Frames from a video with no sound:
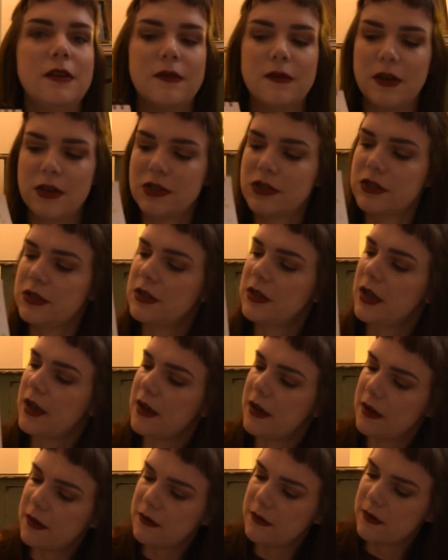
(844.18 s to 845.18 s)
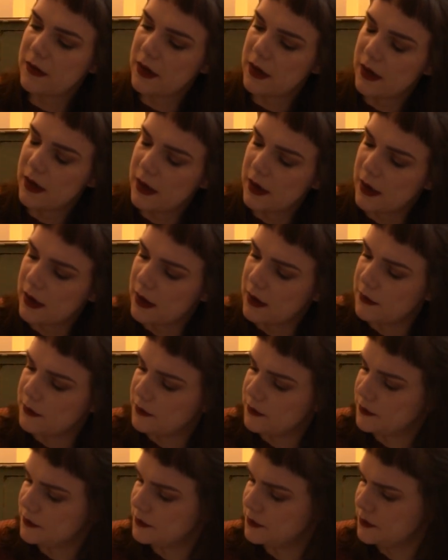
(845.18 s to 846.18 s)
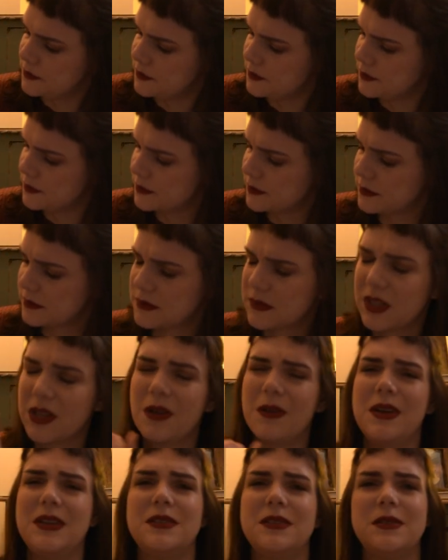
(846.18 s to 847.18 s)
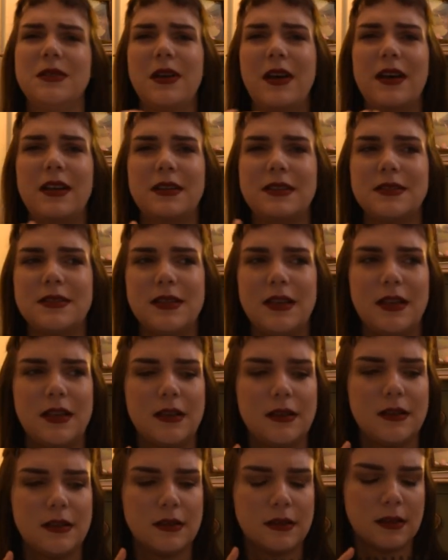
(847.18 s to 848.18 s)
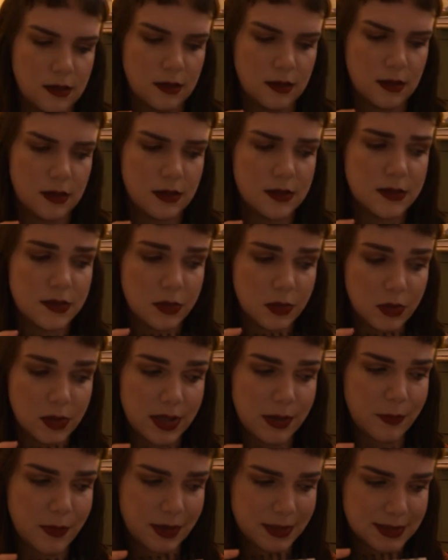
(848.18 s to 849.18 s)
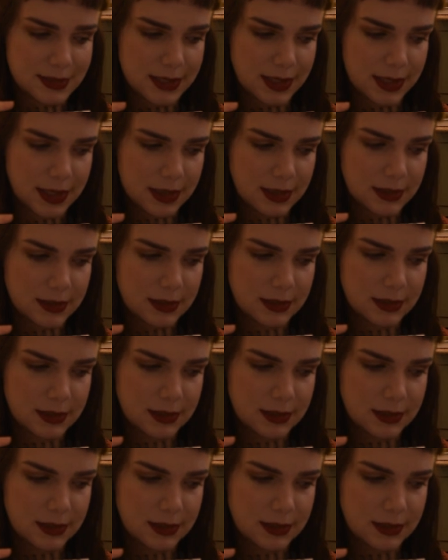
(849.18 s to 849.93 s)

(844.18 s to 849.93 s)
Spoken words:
version of, I don't know how to say it. Lazuli bunting.